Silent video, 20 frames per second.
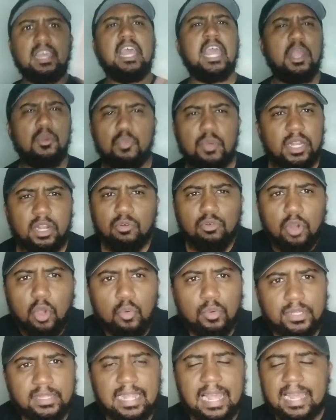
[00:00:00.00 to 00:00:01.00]
And we don't know
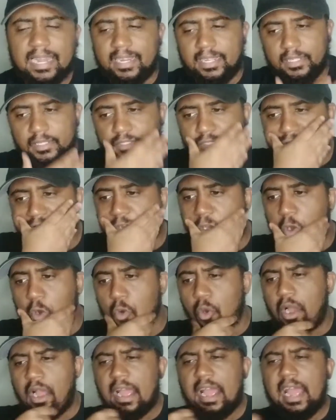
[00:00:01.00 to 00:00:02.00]
what that is.
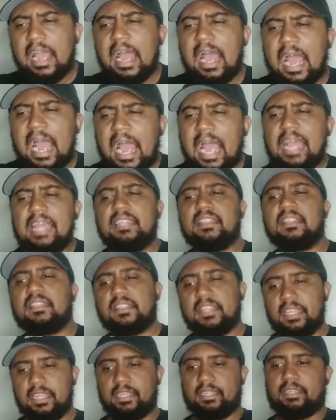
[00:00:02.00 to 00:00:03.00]
So I
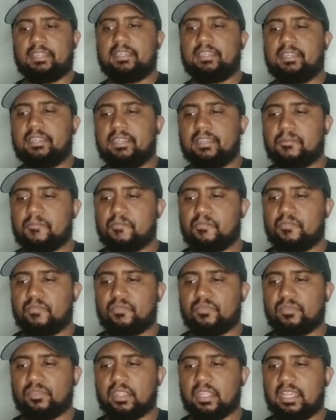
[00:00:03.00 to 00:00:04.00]
think
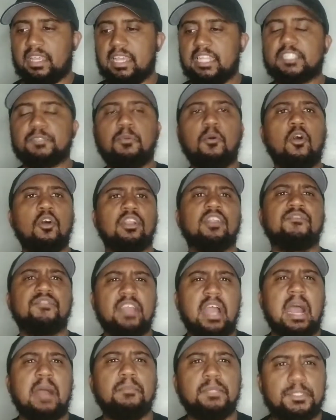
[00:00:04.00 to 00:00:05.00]
it's part of
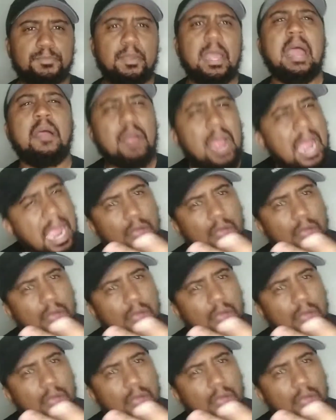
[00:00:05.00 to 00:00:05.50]
Yami's power.